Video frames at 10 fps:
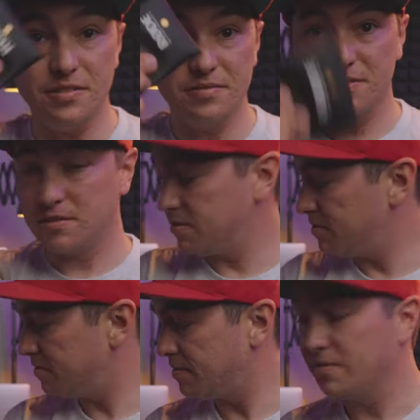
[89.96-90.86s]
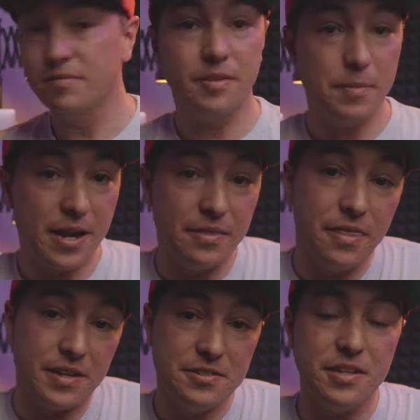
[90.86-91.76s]
And the bag.
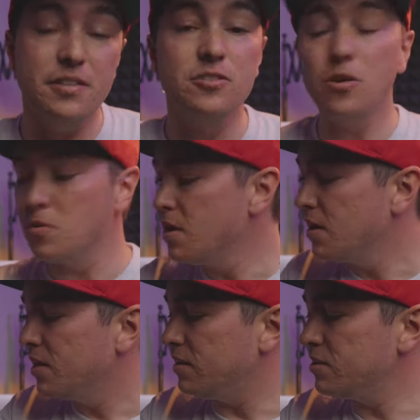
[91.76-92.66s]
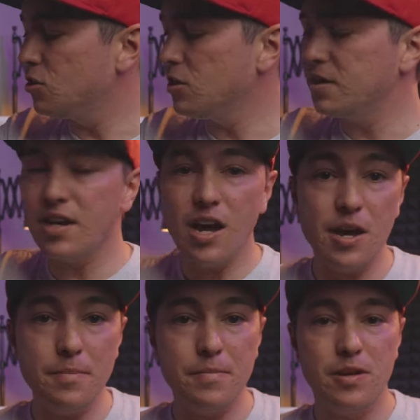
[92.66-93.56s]
That's it. So let's hook it
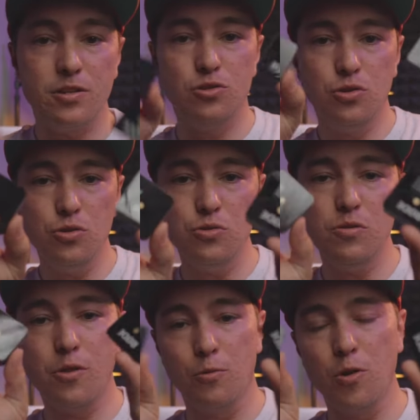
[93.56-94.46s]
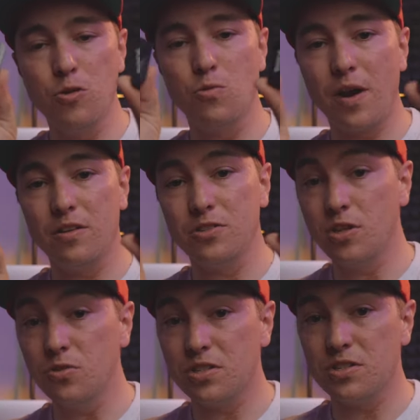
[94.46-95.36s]
up to the Rode Wireless
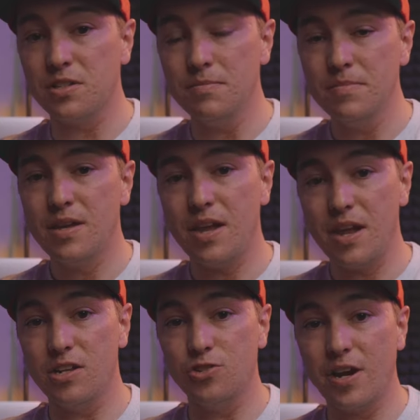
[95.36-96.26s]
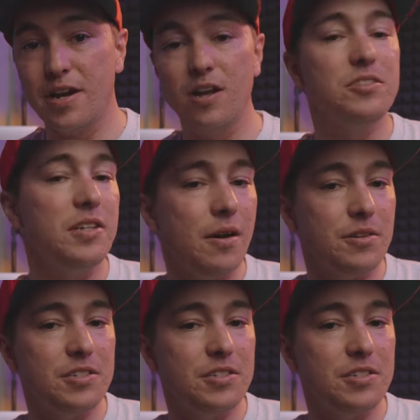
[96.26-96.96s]
Go system and try it out and see how